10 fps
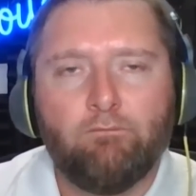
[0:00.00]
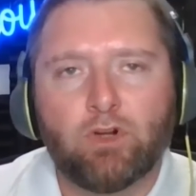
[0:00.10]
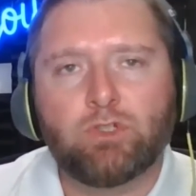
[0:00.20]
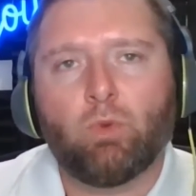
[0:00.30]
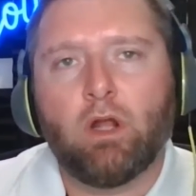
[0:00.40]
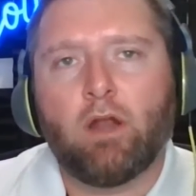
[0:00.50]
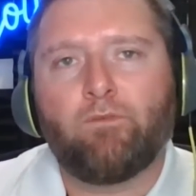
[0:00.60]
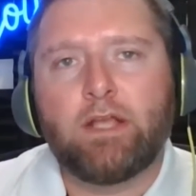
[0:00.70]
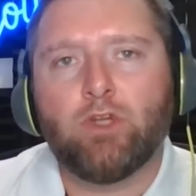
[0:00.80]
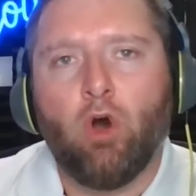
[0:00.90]
First, a word on our
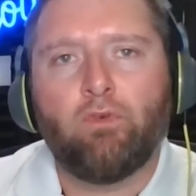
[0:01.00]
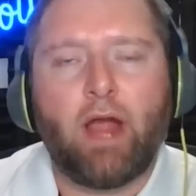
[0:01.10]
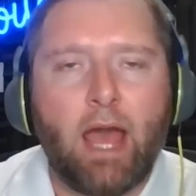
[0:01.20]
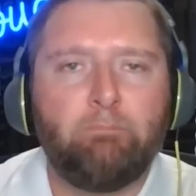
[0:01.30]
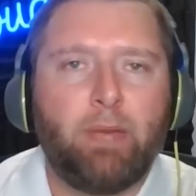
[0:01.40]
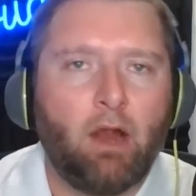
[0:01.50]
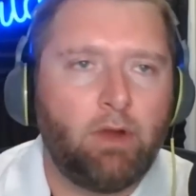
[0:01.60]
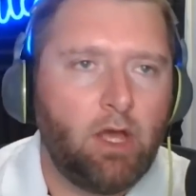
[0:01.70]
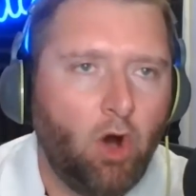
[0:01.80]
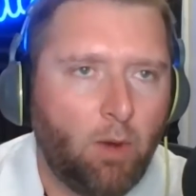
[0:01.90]
friends over at
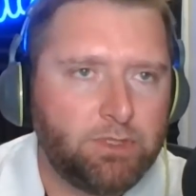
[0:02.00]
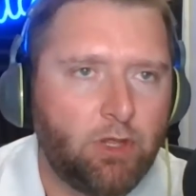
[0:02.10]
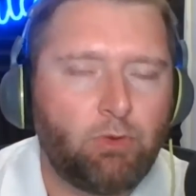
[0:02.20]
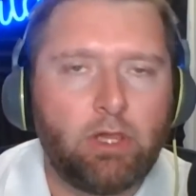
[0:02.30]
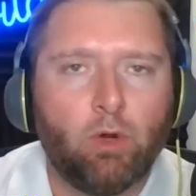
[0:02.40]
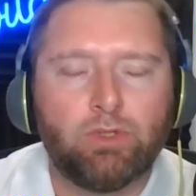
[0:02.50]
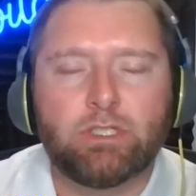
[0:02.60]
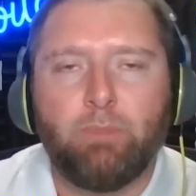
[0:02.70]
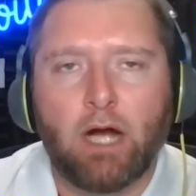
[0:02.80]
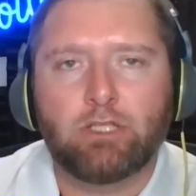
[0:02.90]
Perry Homes, another great local
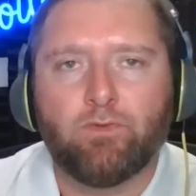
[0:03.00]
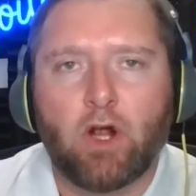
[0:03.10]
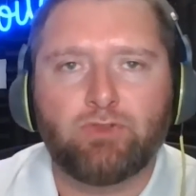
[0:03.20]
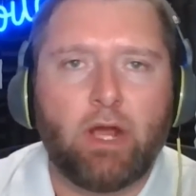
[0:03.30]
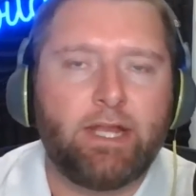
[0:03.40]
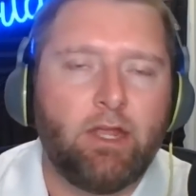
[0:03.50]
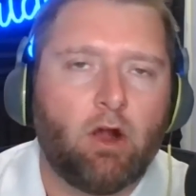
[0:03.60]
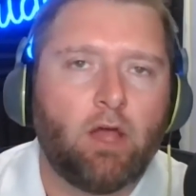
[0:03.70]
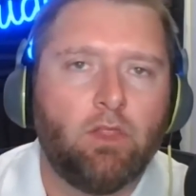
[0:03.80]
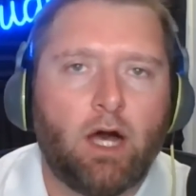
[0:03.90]
sponsor of ours right
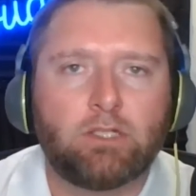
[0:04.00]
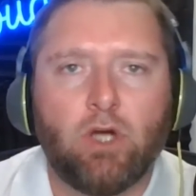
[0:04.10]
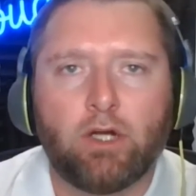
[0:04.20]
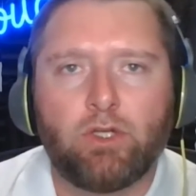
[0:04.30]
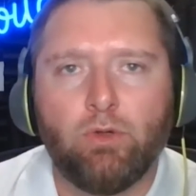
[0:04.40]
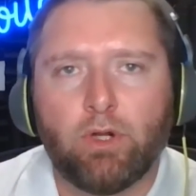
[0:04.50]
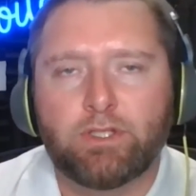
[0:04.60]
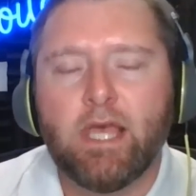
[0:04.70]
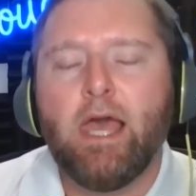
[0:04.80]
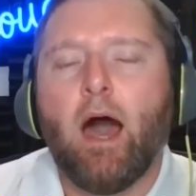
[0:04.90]
here on Locked On
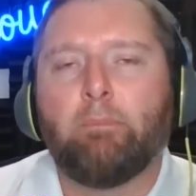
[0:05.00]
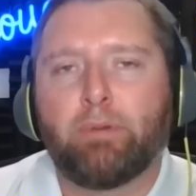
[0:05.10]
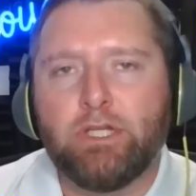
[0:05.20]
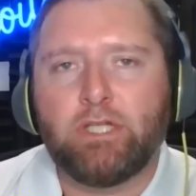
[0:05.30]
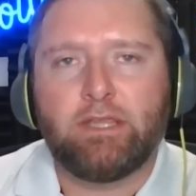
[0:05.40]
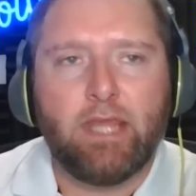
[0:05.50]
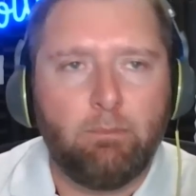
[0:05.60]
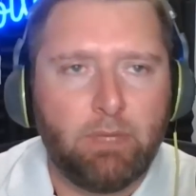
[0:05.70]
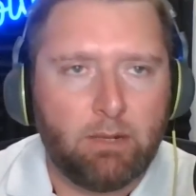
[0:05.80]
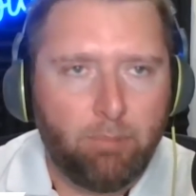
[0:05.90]
Cougars. Appreciate
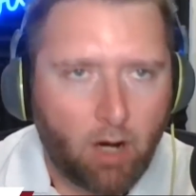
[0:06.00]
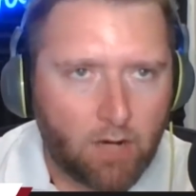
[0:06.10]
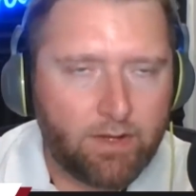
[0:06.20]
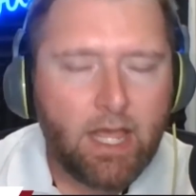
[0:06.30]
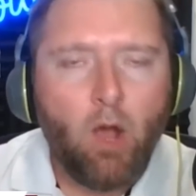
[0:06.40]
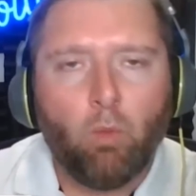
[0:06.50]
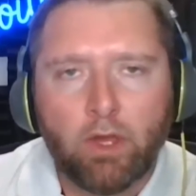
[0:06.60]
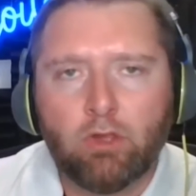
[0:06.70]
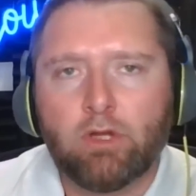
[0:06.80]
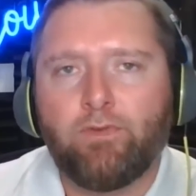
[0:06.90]
them being a part of it.
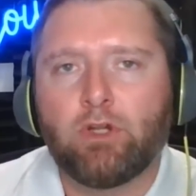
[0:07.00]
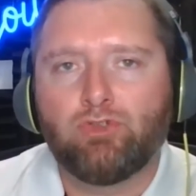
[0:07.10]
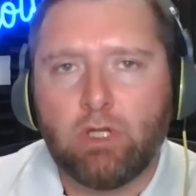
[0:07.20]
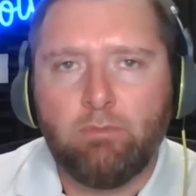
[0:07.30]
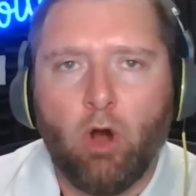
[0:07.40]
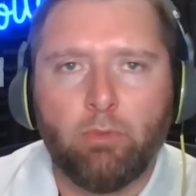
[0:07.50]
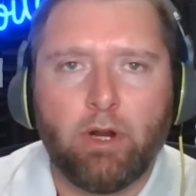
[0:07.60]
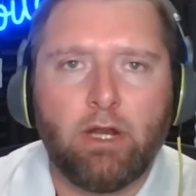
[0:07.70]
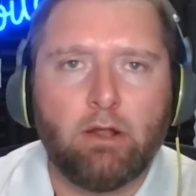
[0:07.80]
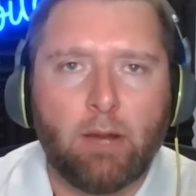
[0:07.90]
Whether you're looking for your dream home,
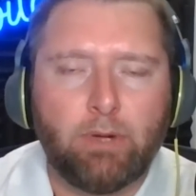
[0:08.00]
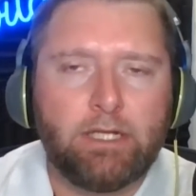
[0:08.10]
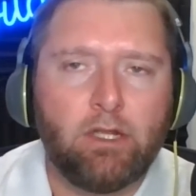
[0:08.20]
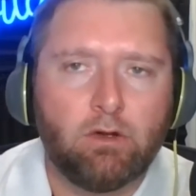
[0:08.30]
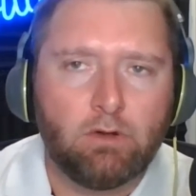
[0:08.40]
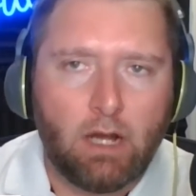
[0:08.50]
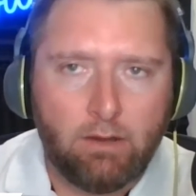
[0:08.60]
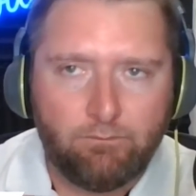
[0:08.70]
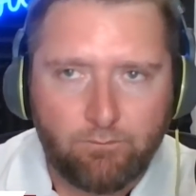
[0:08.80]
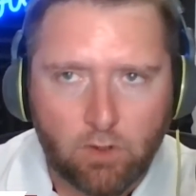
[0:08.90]
ready to upgrade to your
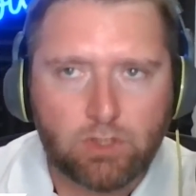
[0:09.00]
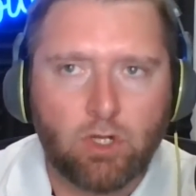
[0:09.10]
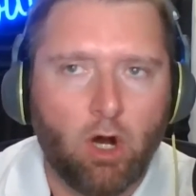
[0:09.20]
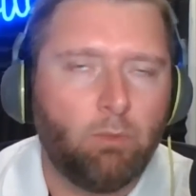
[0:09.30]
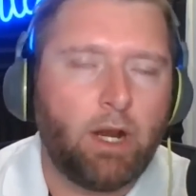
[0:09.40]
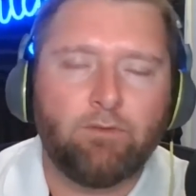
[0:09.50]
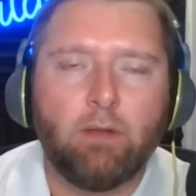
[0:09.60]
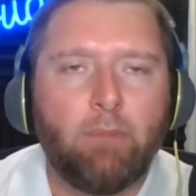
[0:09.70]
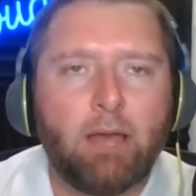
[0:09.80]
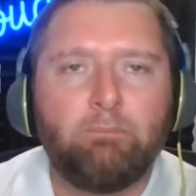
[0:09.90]
first home, whatever
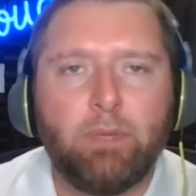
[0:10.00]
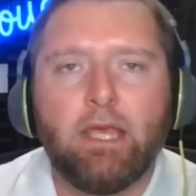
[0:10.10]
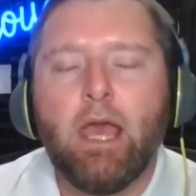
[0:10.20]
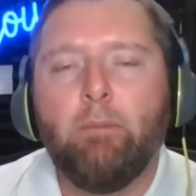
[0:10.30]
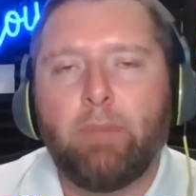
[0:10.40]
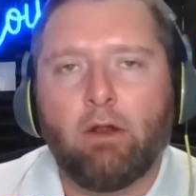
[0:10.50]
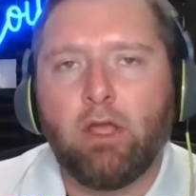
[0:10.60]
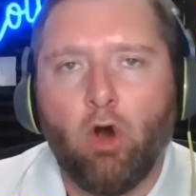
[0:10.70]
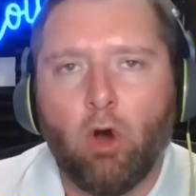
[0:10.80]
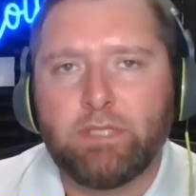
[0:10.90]
it might be,
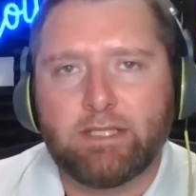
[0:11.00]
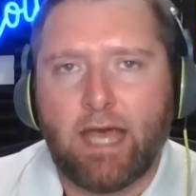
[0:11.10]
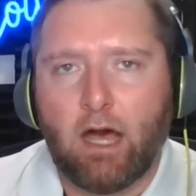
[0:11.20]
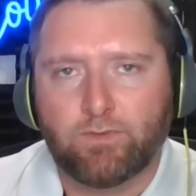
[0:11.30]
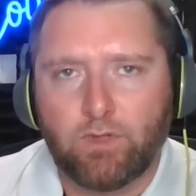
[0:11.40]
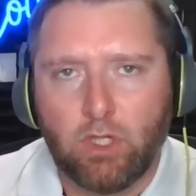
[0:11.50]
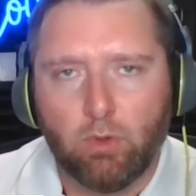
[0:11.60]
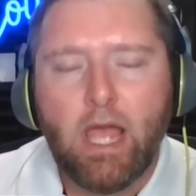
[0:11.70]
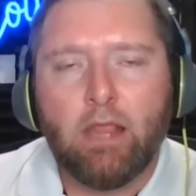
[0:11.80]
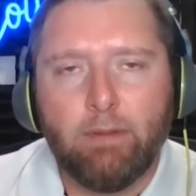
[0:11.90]
Perry Homes has a house for
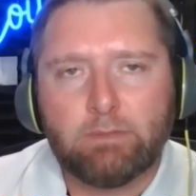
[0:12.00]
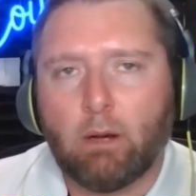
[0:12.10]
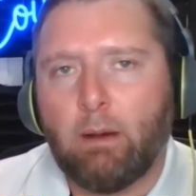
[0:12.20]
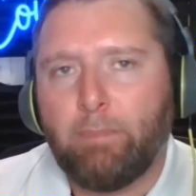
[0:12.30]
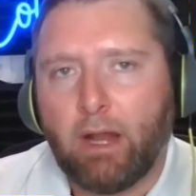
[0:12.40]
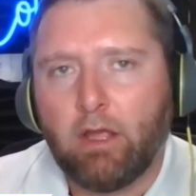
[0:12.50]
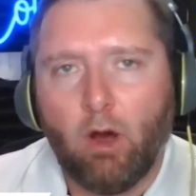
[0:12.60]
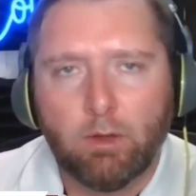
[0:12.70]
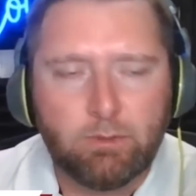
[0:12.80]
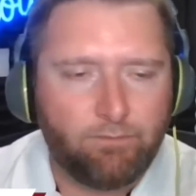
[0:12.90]
you. The best part about Perry
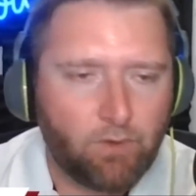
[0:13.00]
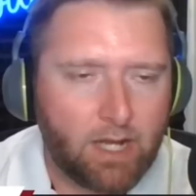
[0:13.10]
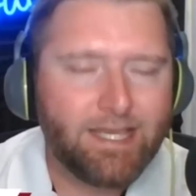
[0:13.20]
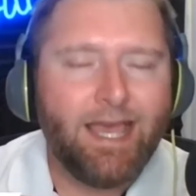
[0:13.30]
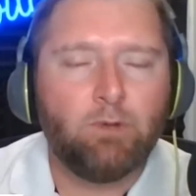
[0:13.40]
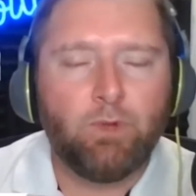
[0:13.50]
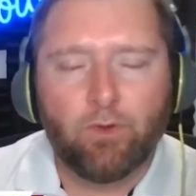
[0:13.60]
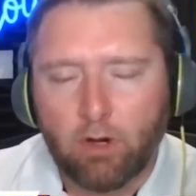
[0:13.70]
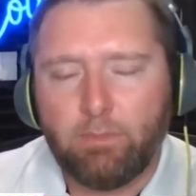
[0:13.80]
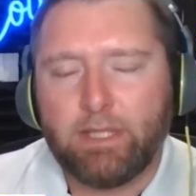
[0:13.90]
Homes, my friends,
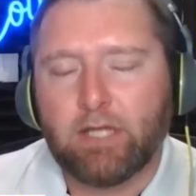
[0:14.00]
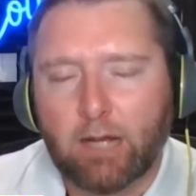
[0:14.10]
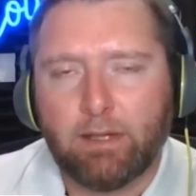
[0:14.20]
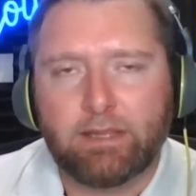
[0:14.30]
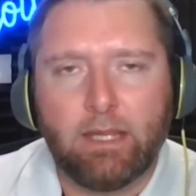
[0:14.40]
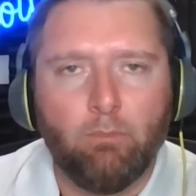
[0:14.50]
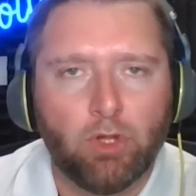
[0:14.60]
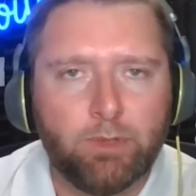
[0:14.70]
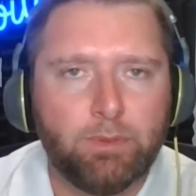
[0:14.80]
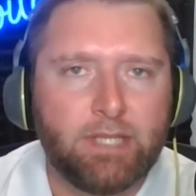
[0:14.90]
we've heard me talk about them
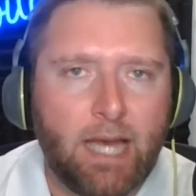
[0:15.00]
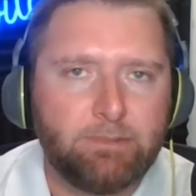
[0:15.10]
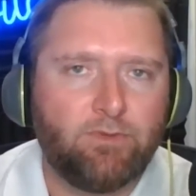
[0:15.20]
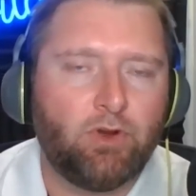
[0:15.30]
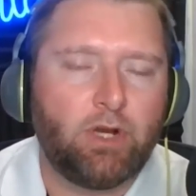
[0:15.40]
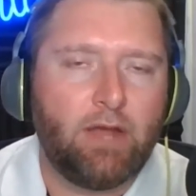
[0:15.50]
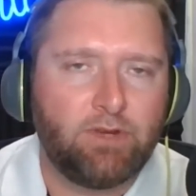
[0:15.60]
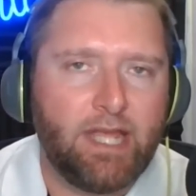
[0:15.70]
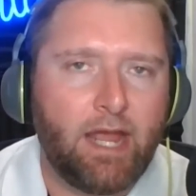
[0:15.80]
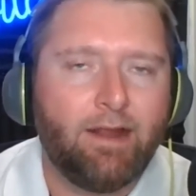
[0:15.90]
multiple times if you're an
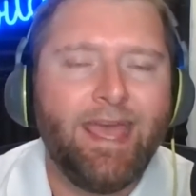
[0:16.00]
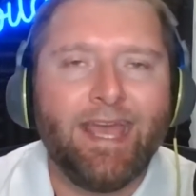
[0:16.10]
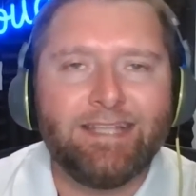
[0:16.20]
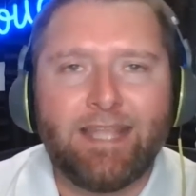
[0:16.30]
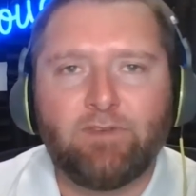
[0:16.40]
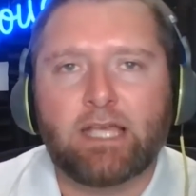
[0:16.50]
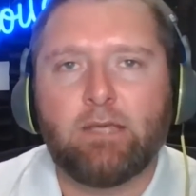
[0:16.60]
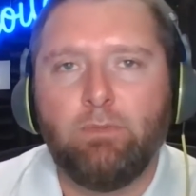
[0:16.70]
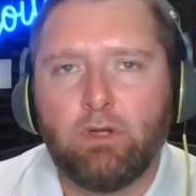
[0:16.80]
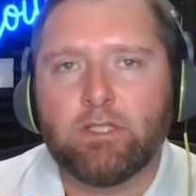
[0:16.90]
everydayer, is they've got
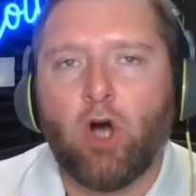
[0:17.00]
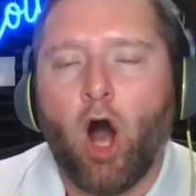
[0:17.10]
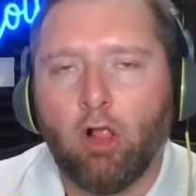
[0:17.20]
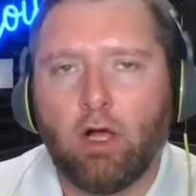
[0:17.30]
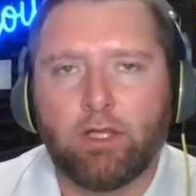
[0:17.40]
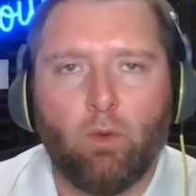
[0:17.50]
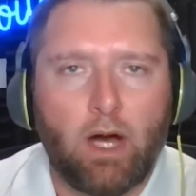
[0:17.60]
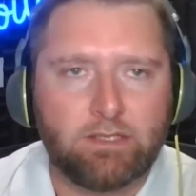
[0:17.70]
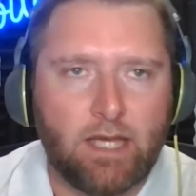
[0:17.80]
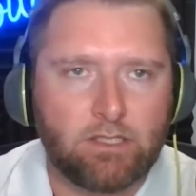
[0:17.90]
communities all along the
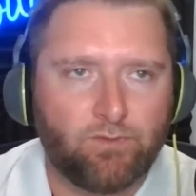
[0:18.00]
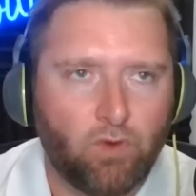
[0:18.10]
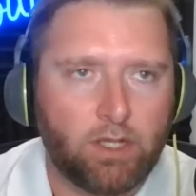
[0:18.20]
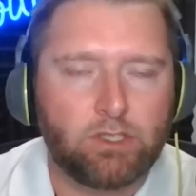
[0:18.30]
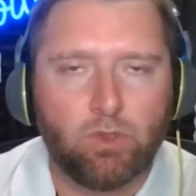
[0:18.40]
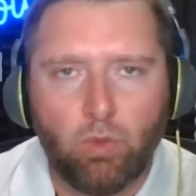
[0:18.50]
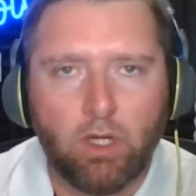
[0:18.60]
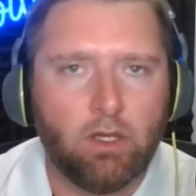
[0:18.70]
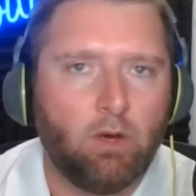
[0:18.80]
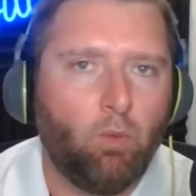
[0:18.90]
Wasatch Front,
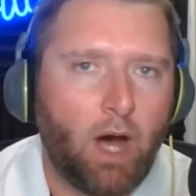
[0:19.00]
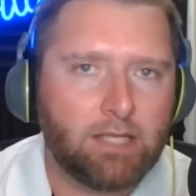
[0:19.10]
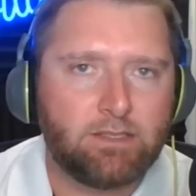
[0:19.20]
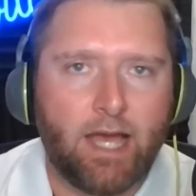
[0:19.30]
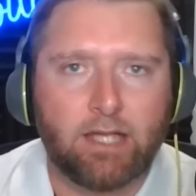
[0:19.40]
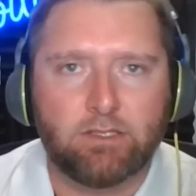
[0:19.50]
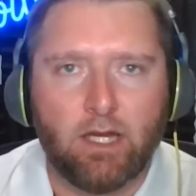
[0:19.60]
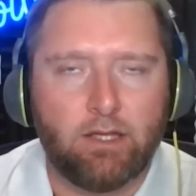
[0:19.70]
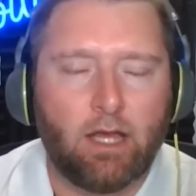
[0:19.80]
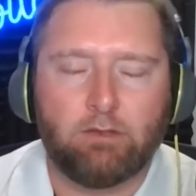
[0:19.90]
Tooele,
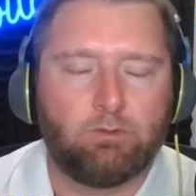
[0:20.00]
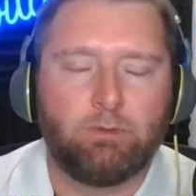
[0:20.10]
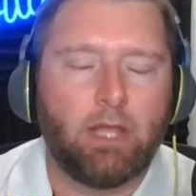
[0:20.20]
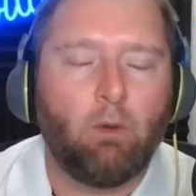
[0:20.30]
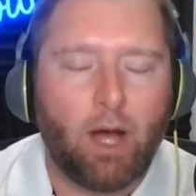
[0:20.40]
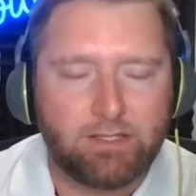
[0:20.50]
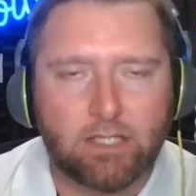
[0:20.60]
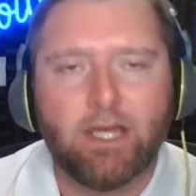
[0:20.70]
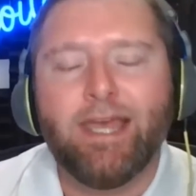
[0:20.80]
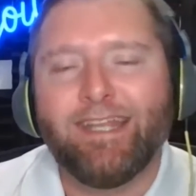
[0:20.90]
Wasatch,